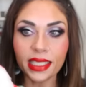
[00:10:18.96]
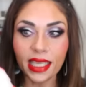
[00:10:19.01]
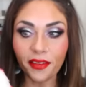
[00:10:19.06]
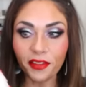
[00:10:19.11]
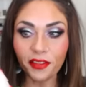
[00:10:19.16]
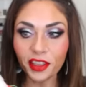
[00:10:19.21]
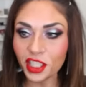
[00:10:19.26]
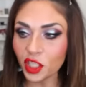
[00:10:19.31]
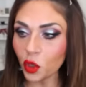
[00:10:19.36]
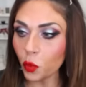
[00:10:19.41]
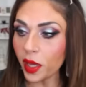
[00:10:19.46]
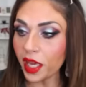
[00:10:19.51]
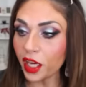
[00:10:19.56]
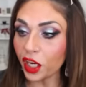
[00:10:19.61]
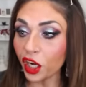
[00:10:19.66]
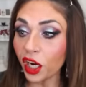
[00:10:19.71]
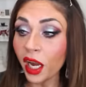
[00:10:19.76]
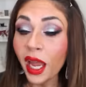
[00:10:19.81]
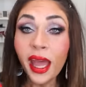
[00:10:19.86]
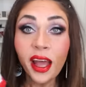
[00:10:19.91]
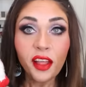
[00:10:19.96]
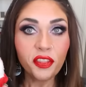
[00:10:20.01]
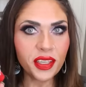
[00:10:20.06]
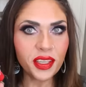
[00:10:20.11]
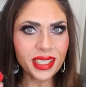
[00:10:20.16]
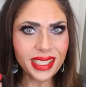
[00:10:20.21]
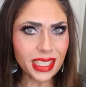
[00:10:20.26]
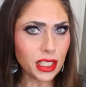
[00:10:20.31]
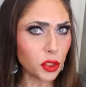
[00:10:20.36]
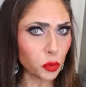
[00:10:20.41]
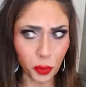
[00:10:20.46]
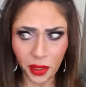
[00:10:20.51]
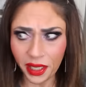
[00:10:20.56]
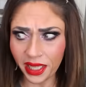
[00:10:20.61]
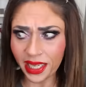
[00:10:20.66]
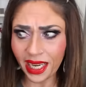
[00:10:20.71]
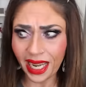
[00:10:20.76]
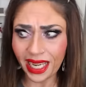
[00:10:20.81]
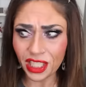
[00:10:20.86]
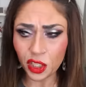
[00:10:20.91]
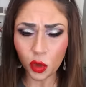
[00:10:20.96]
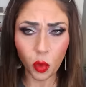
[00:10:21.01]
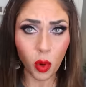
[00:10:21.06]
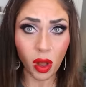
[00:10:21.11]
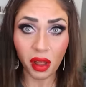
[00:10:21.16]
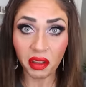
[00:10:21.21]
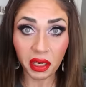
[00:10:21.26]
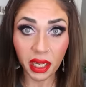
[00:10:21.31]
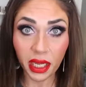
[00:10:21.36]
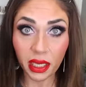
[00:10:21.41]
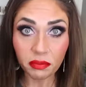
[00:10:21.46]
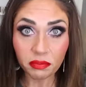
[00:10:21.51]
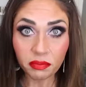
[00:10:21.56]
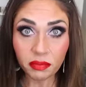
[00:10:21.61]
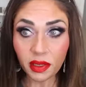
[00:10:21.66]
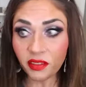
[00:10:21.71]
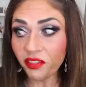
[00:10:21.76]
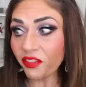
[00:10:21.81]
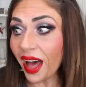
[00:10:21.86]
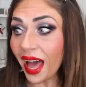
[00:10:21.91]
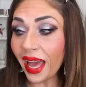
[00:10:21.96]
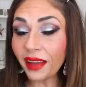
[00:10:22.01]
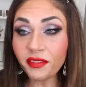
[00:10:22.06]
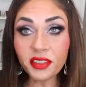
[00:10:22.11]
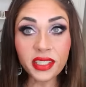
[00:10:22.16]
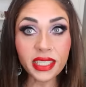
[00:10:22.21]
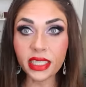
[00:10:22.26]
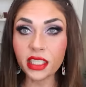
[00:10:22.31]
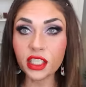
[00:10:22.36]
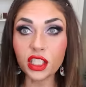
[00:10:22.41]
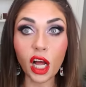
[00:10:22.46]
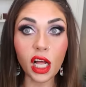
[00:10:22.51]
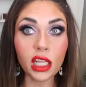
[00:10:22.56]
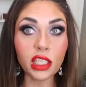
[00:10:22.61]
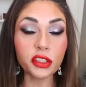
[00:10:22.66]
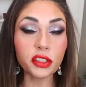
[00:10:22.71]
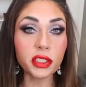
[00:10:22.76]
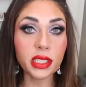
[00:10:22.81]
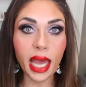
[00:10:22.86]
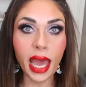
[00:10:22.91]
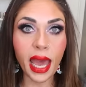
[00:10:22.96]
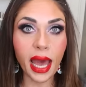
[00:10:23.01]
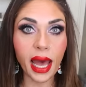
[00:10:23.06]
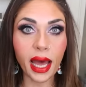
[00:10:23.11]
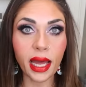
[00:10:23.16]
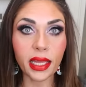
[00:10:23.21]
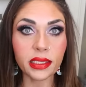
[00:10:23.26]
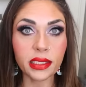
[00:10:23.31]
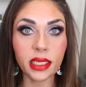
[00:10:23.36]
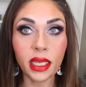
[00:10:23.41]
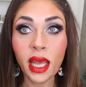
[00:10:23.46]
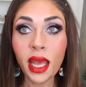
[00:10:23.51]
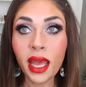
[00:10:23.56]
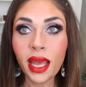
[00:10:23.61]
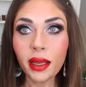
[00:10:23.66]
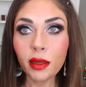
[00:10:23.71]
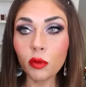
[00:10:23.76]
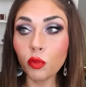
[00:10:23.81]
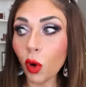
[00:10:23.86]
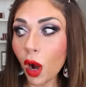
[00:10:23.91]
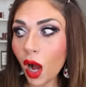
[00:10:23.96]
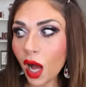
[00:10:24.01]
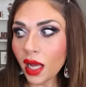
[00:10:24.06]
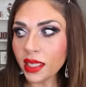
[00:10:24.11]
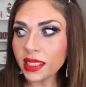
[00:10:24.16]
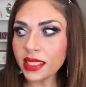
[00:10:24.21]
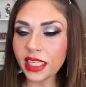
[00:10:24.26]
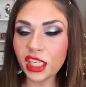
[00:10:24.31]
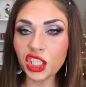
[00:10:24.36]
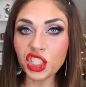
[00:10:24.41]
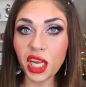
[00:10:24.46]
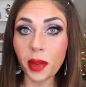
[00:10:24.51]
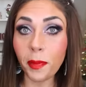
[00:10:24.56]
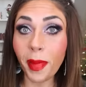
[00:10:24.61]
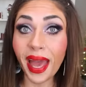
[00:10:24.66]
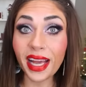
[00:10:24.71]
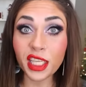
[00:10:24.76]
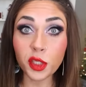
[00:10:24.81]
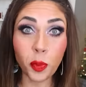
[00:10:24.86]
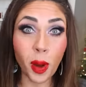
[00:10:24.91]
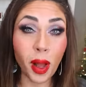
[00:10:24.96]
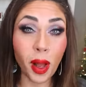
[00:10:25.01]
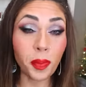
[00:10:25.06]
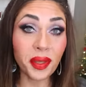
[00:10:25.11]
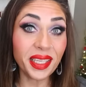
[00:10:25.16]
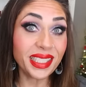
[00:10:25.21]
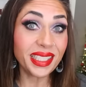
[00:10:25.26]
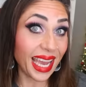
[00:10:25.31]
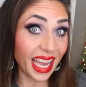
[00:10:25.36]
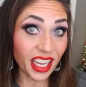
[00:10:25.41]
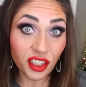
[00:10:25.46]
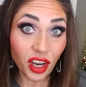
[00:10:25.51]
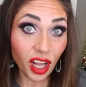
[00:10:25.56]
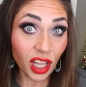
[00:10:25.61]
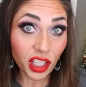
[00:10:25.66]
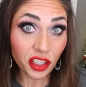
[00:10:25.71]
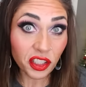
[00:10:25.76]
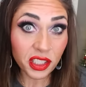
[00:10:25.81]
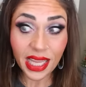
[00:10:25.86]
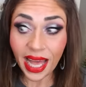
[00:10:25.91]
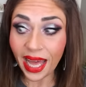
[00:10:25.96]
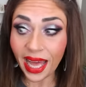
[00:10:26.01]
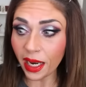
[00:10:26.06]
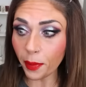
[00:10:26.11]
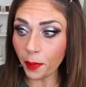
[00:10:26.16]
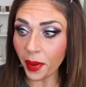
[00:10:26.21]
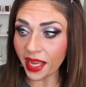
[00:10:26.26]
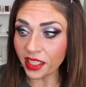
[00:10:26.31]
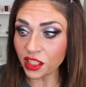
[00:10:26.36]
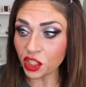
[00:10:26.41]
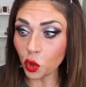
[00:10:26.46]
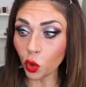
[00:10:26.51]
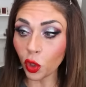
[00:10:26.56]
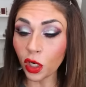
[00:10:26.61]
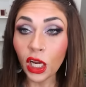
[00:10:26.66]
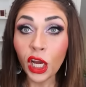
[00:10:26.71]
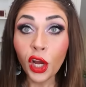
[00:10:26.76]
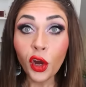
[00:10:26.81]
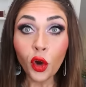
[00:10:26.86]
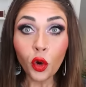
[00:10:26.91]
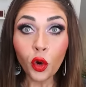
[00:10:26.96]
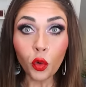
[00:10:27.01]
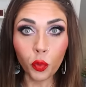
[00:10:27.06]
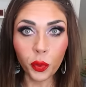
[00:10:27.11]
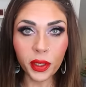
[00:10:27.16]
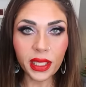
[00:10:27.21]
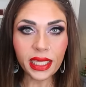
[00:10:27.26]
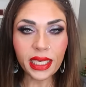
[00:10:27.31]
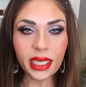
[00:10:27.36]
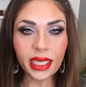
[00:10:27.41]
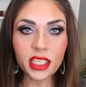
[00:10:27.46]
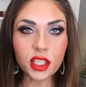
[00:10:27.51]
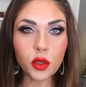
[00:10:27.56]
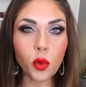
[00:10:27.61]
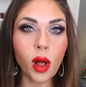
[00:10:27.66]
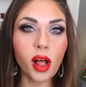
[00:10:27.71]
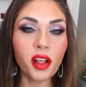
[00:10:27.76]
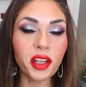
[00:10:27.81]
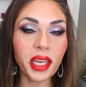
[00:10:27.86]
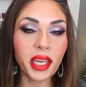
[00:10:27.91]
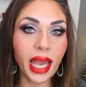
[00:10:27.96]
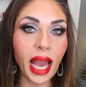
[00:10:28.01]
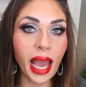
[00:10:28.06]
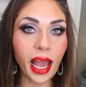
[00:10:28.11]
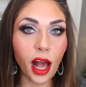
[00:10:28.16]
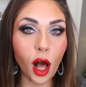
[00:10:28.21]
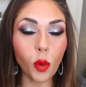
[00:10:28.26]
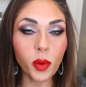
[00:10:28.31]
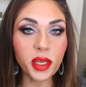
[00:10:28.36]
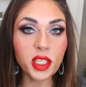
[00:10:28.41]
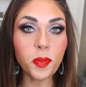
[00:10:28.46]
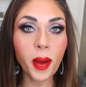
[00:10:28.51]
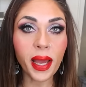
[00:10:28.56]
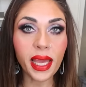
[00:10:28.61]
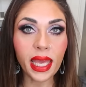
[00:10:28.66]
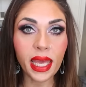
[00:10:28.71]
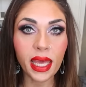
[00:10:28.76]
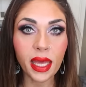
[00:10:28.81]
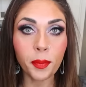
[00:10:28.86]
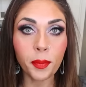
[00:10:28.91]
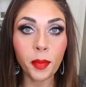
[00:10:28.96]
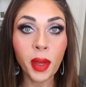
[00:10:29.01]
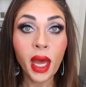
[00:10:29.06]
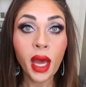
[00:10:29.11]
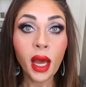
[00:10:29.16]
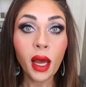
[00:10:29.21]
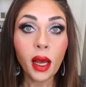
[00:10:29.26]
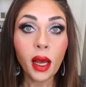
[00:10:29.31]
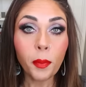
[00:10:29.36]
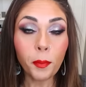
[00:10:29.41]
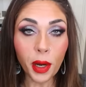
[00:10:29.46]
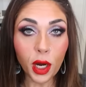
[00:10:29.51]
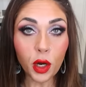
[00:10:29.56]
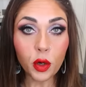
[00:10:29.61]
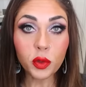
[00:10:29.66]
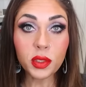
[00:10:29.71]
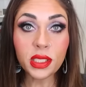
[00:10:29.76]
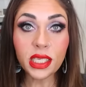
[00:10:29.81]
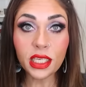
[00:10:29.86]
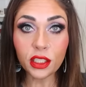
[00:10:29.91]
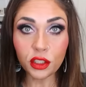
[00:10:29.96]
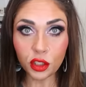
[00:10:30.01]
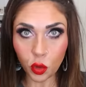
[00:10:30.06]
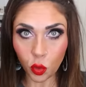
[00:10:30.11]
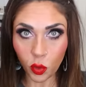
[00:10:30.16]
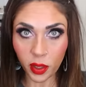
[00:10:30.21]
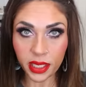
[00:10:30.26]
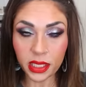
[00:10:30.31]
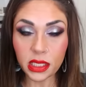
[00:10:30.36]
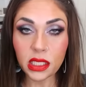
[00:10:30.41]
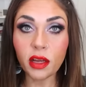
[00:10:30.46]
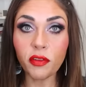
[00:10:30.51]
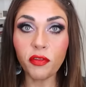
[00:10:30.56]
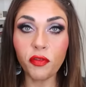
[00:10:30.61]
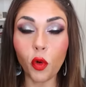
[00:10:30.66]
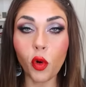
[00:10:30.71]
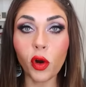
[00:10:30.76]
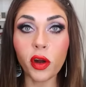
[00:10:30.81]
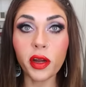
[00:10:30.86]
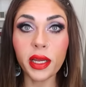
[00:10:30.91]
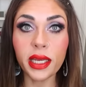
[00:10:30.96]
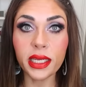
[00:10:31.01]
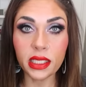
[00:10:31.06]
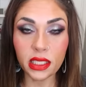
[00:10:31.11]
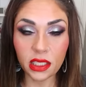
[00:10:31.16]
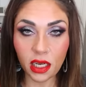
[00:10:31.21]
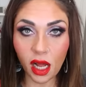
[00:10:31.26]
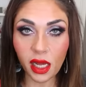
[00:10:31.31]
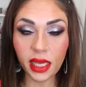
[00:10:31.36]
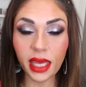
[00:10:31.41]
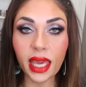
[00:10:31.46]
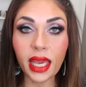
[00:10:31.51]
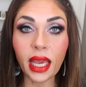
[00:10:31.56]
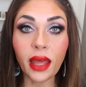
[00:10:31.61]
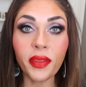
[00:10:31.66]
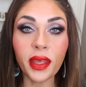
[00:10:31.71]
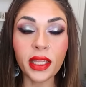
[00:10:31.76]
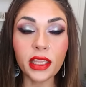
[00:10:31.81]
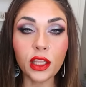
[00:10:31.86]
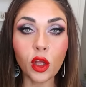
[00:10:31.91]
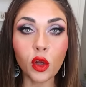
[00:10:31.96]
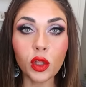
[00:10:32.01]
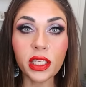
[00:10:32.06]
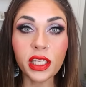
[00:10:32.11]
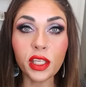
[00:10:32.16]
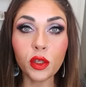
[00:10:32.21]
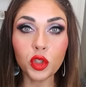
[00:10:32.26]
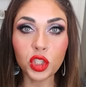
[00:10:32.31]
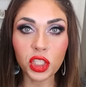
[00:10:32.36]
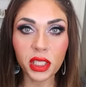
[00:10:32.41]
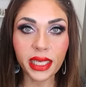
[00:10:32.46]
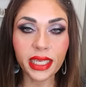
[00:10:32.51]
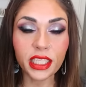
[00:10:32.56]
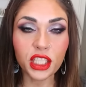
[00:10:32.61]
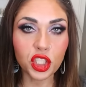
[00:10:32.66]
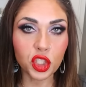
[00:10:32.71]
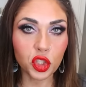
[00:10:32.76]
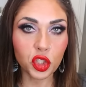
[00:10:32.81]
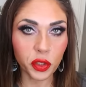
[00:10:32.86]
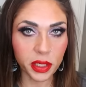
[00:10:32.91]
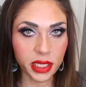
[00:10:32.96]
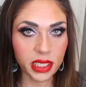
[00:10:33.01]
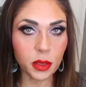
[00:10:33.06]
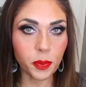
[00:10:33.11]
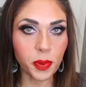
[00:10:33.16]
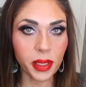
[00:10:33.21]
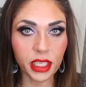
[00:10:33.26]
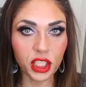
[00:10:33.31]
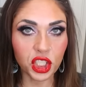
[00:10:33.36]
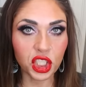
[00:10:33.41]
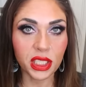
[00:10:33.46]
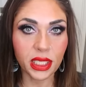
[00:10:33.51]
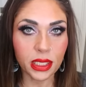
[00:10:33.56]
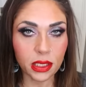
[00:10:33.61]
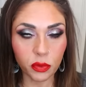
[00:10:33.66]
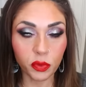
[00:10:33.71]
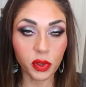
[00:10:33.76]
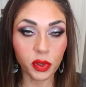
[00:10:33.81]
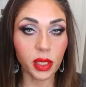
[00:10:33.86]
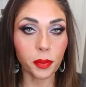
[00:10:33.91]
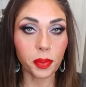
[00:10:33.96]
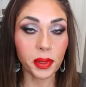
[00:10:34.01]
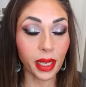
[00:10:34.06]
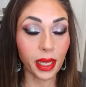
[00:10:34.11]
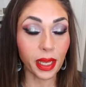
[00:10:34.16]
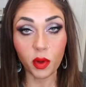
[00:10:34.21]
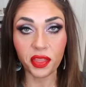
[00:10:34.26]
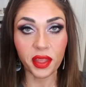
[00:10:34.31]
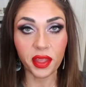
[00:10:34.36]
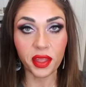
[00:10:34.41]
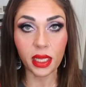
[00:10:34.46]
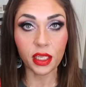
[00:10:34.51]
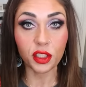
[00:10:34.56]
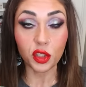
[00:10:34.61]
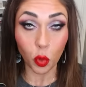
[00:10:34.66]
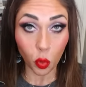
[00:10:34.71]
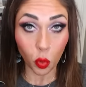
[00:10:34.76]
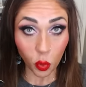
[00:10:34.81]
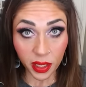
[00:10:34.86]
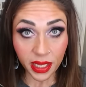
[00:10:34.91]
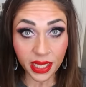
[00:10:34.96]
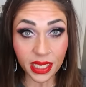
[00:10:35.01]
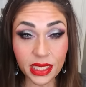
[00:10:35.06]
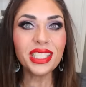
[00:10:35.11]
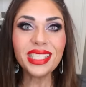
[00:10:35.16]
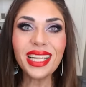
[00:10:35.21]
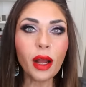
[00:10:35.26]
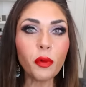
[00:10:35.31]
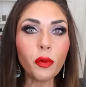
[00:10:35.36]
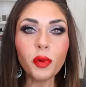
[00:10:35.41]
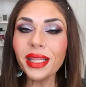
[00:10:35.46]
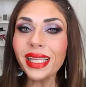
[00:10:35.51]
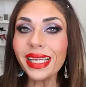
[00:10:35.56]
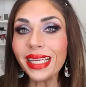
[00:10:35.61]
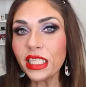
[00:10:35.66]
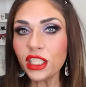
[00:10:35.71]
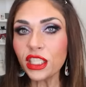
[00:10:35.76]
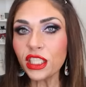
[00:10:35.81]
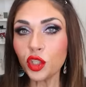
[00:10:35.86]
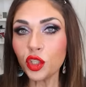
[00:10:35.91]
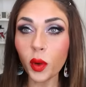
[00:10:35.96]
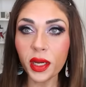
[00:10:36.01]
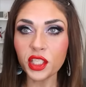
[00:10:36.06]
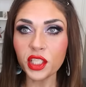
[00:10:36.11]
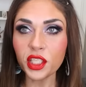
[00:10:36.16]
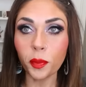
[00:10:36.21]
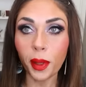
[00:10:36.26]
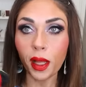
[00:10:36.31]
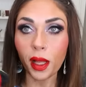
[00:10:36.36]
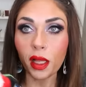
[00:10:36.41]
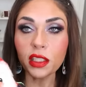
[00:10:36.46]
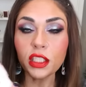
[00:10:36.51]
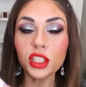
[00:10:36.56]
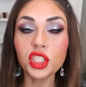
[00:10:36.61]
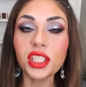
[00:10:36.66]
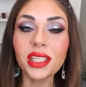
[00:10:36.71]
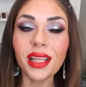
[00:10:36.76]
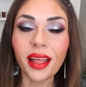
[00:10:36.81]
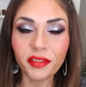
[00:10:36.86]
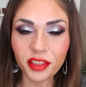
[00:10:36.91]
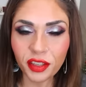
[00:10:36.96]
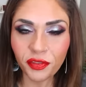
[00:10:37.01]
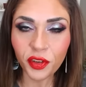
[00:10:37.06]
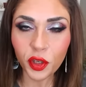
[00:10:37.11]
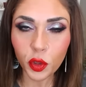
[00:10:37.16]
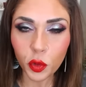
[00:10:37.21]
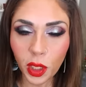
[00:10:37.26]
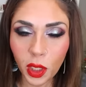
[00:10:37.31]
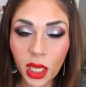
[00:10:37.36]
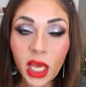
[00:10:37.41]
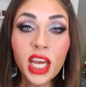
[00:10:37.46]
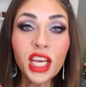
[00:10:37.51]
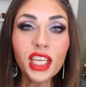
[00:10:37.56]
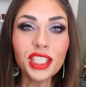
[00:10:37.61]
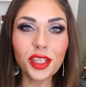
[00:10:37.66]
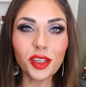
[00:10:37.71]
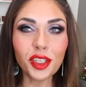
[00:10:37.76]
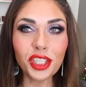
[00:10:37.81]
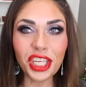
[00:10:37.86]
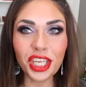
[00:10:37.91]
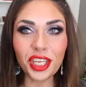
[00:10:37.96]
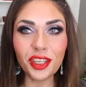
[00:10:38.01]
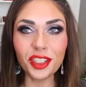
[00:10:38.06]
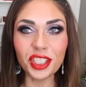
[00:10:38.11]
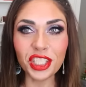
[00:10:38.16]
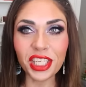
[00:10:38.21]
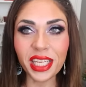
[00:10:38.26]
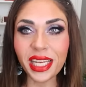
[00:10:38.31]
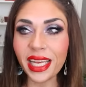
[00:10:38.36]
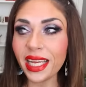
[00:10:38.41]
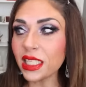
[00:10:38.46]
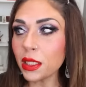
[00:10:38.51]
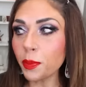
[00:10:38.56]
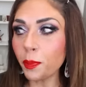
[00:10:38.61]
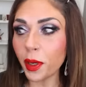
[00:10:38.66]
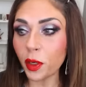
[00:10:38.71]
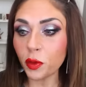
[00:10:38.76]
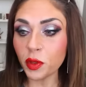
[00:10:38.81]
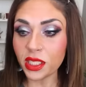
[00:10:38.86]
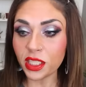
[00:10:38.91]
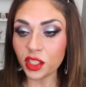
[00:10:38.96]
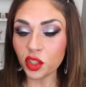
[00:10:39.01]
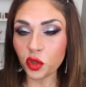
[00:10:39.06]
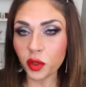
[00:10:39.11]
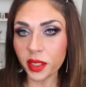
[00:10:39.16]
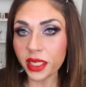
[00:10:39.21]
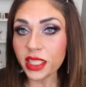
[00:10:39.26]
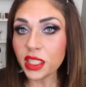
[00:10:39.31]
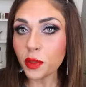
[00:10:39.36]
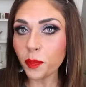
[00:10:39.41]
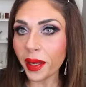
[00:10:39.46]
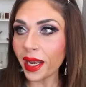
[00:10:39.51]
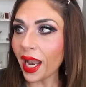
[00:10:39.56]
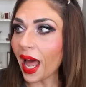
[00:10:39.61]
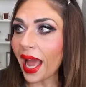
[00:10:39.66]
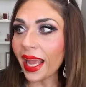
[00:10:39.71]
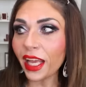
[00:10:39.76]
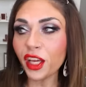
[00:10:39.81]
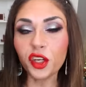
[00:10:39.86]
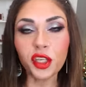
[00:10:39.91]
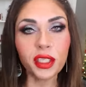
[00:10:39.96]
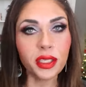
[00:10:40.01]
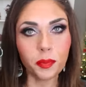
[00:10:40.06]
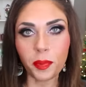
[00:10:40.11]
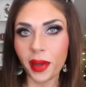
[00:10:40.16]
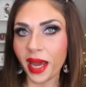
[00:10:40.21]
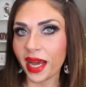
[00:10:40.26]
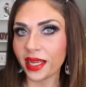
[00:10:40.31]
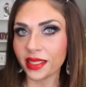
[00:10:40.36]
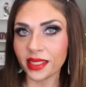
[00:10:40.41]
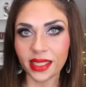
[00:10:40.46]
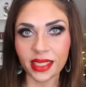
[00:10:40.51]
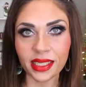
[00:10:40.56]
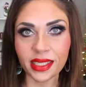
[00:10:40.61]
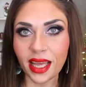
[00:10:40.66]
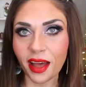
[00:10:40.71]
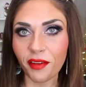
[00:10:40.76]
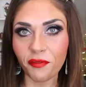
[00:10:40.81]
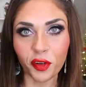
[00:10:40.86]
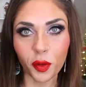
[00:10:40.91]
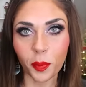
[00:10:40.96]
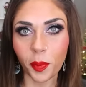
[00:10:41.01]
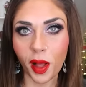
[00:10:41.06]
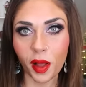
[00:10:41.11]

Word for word: does have a squeaker. This is really nice quality. $5, $6 at Ross, TJ Maxx, probably $10 at a pet store. Really nice quality. I always buy him bones and toys for his stocking, and then Lola usually gets treats because she doesn't really play with any toys. She's not really into toys or balls, she loves food, so she usually gets bones and treats, but I couldn't pass this up for